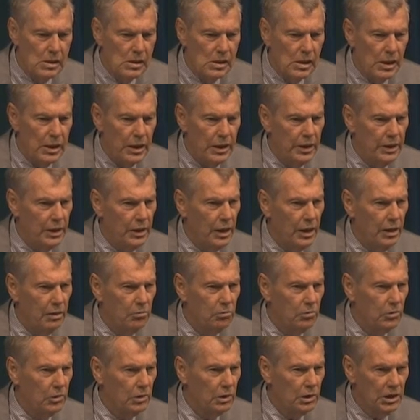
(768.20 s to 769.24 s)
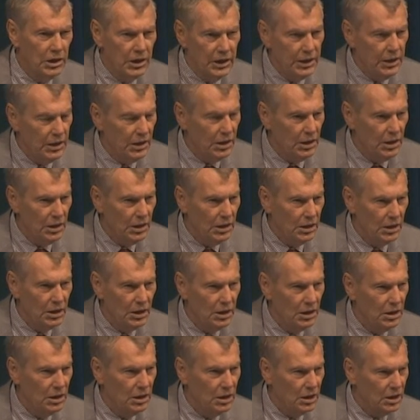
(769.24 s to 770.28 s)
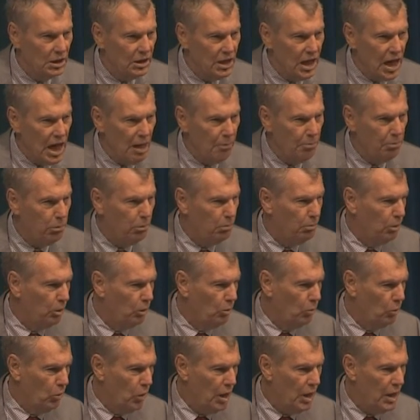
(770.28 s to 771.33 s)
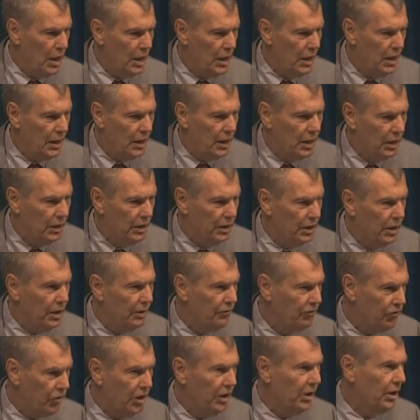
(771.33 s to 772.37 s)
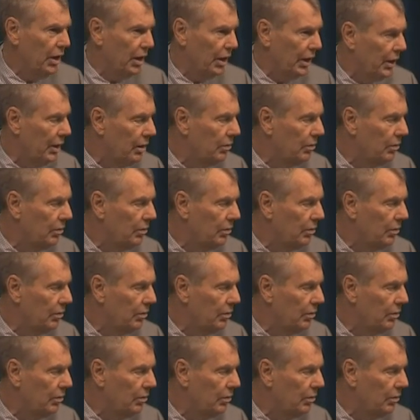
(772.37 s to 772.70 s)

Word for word: in a relentless, unstoppable way, and yet friendly.